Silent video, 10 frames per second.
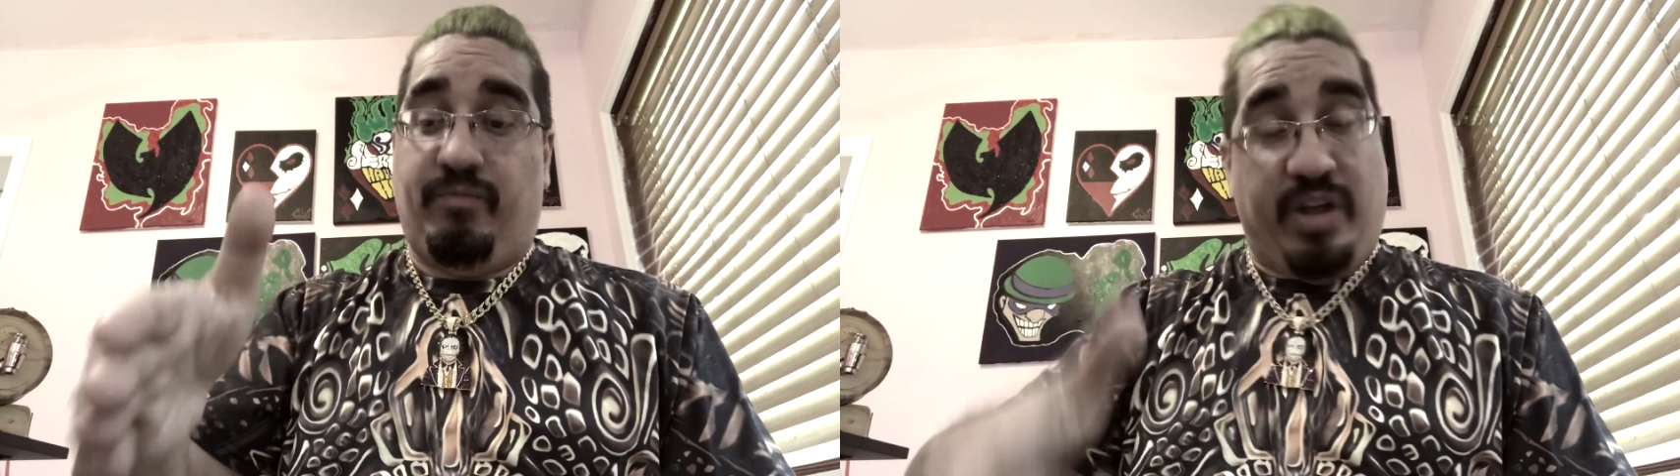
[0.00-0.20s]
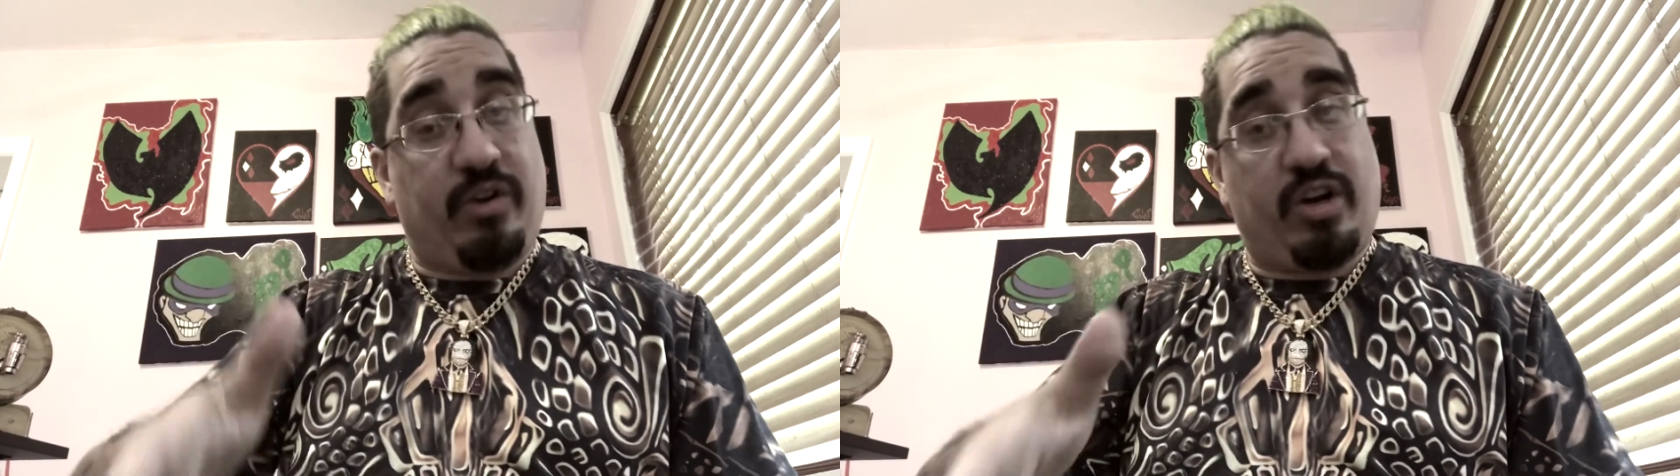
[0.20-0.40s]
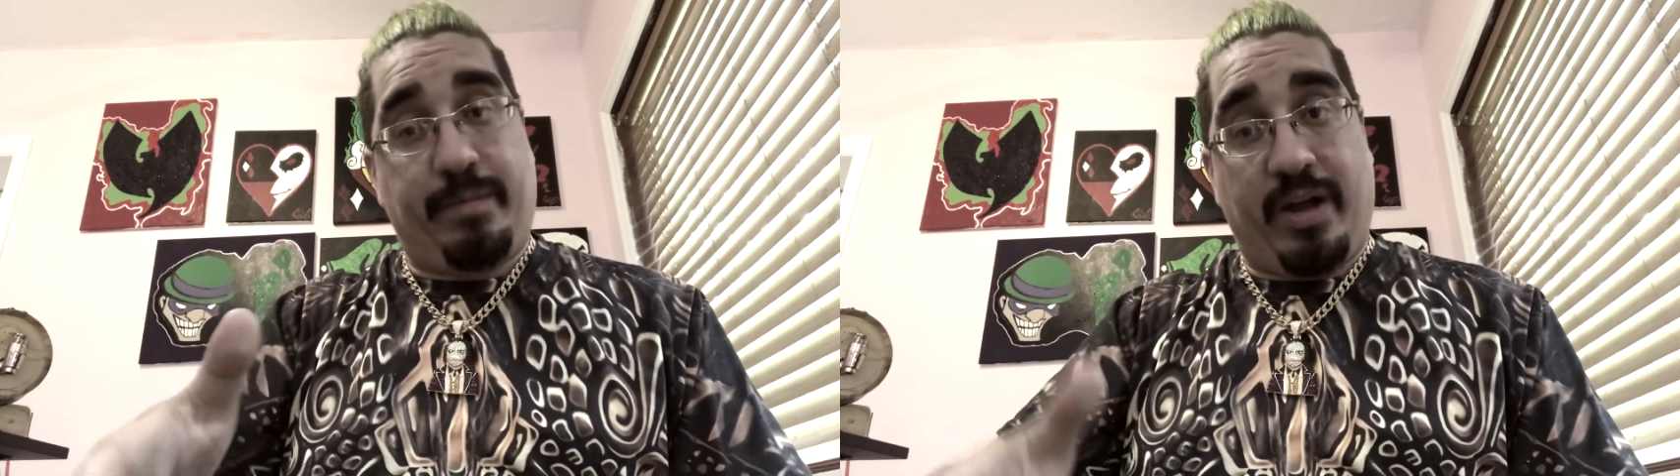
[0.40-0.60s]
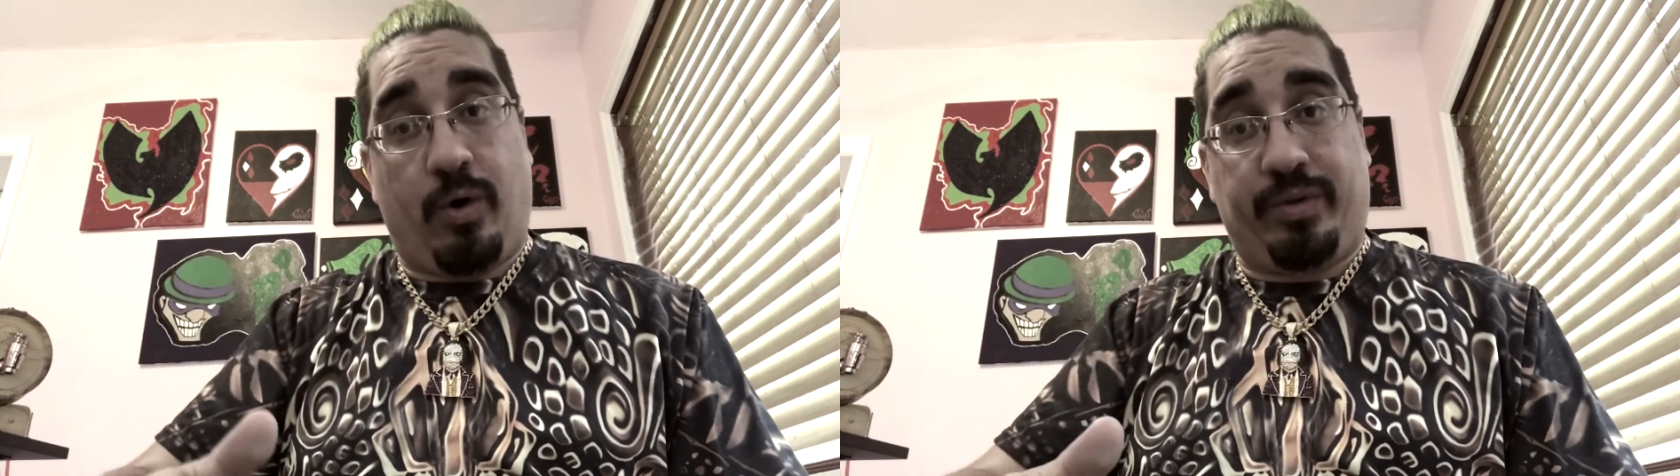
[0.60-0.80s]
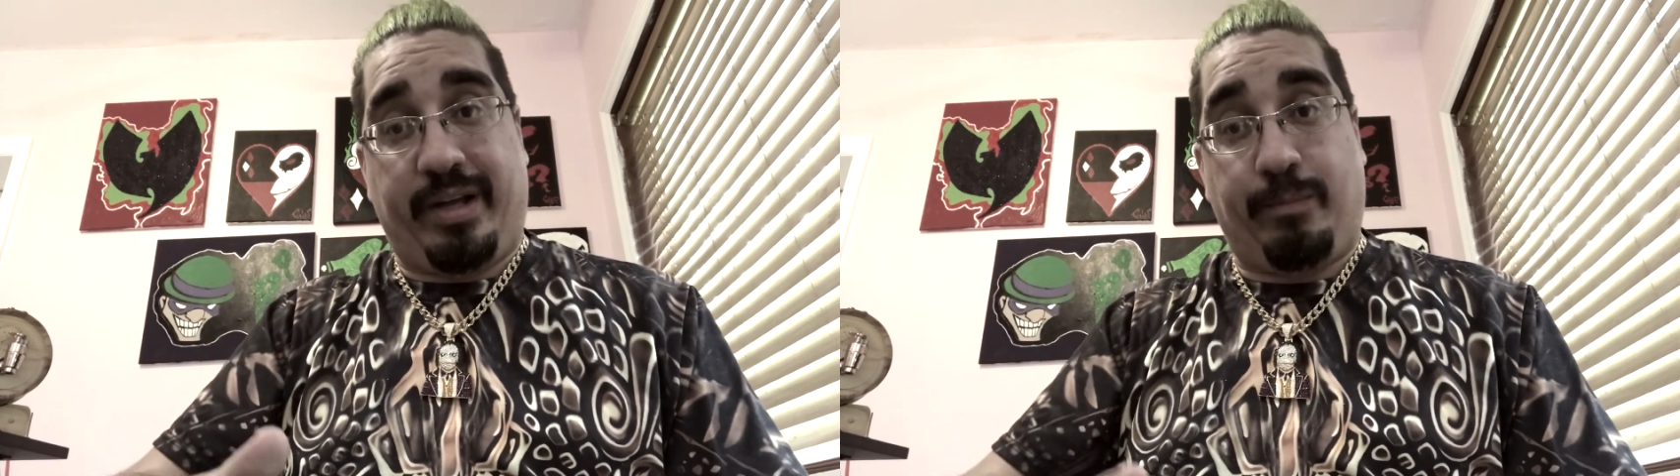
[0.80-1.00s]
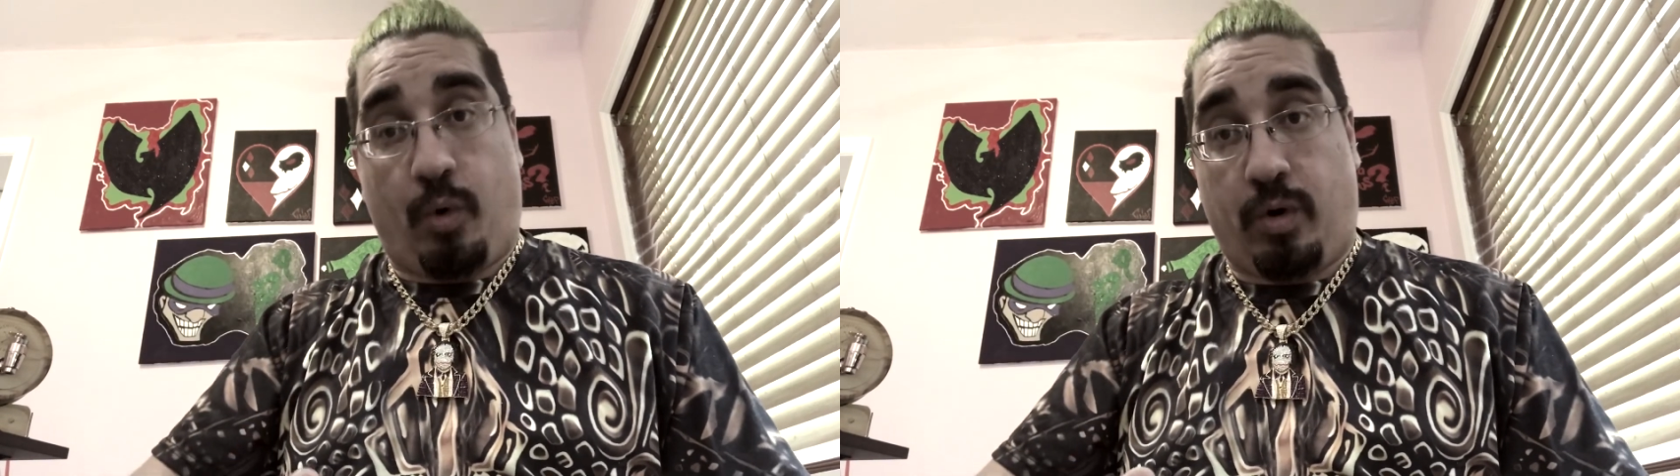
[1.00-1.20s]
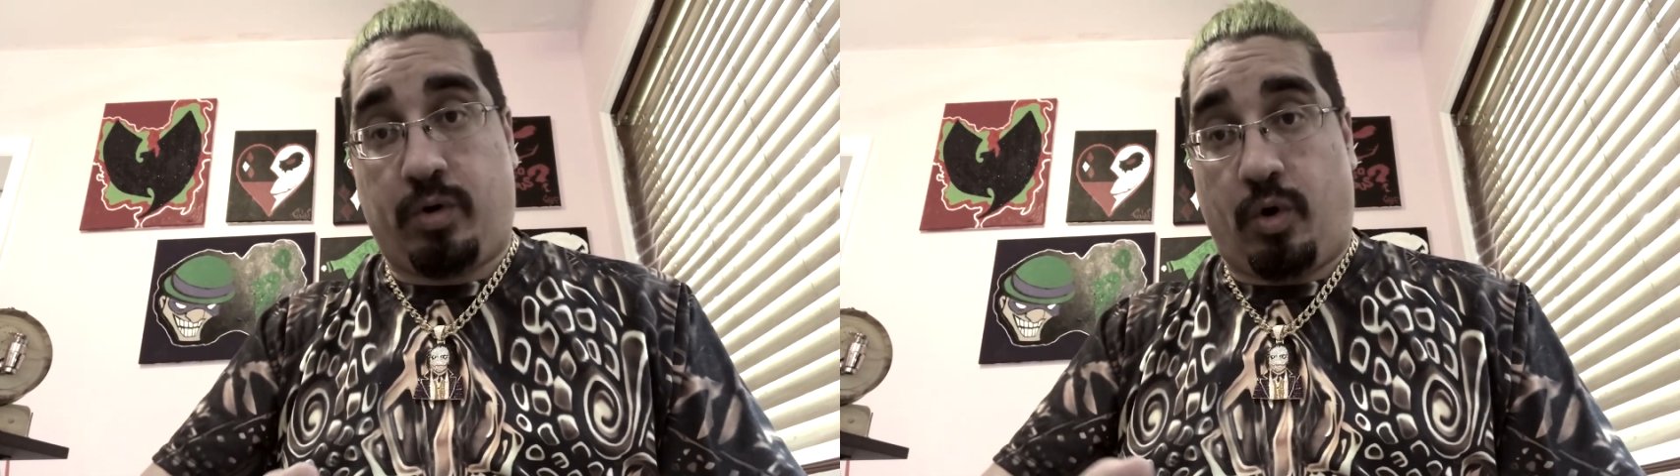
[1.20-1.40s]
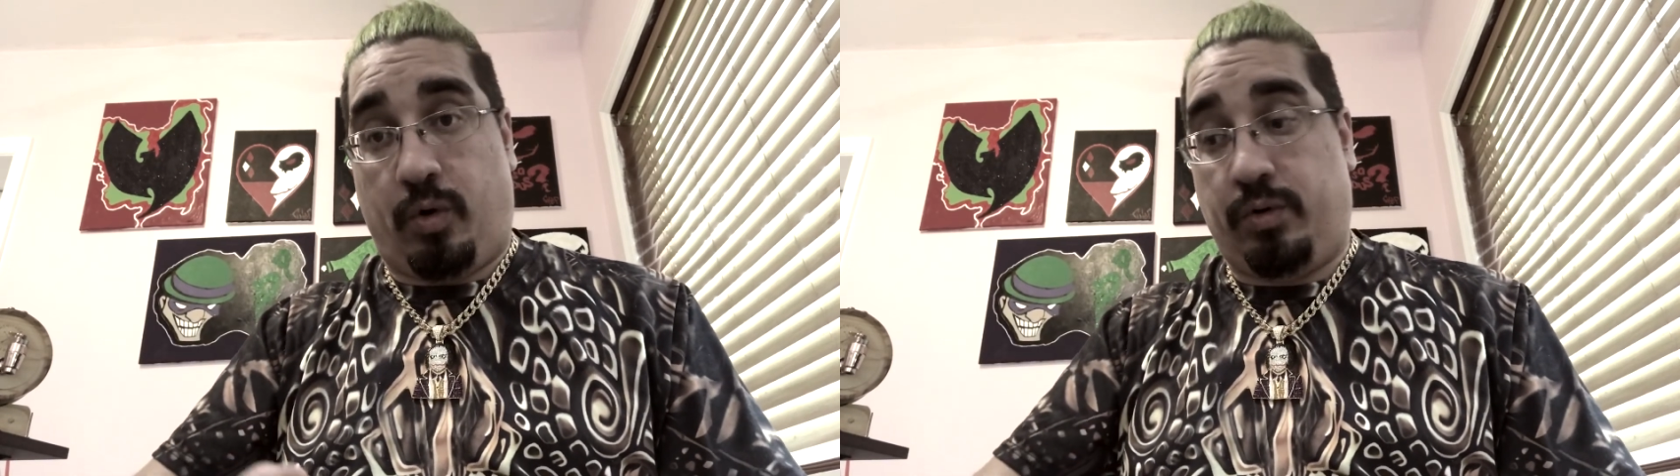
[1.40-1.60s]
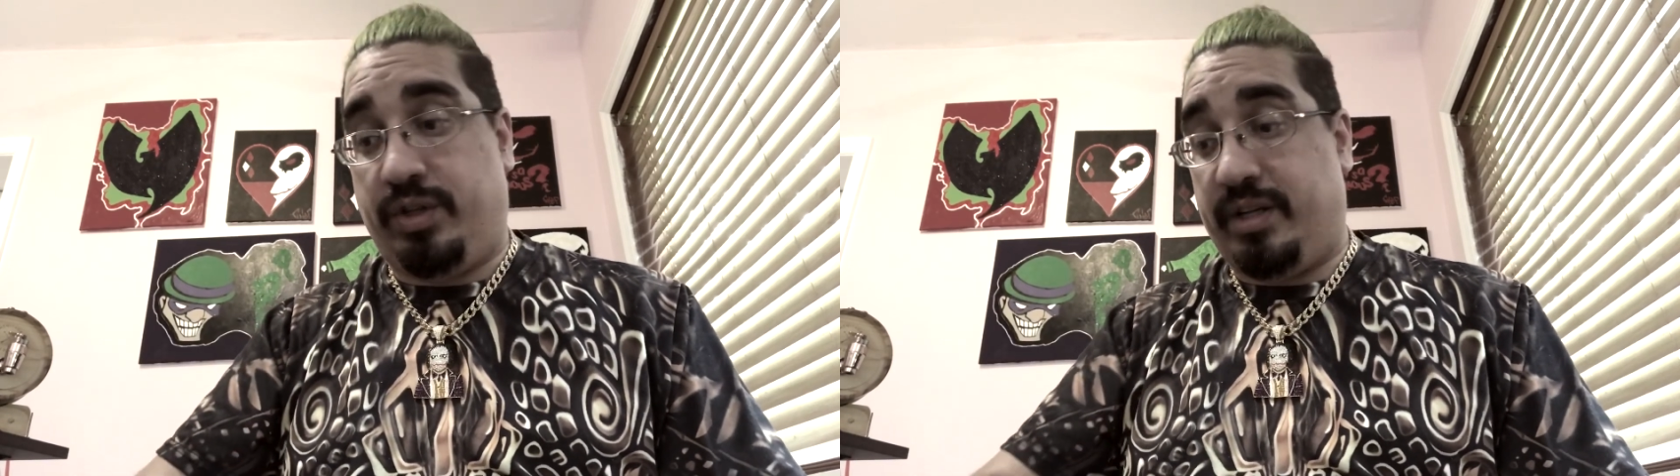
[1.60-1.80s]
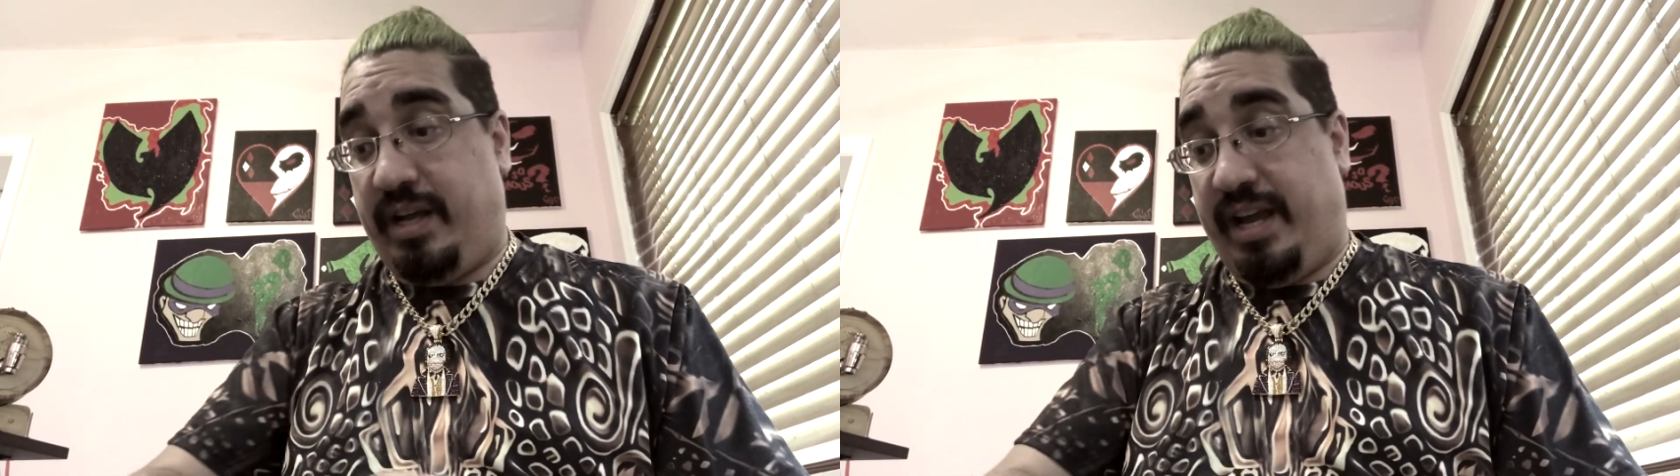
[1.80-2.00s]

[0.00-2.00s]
they're going to be holding more gold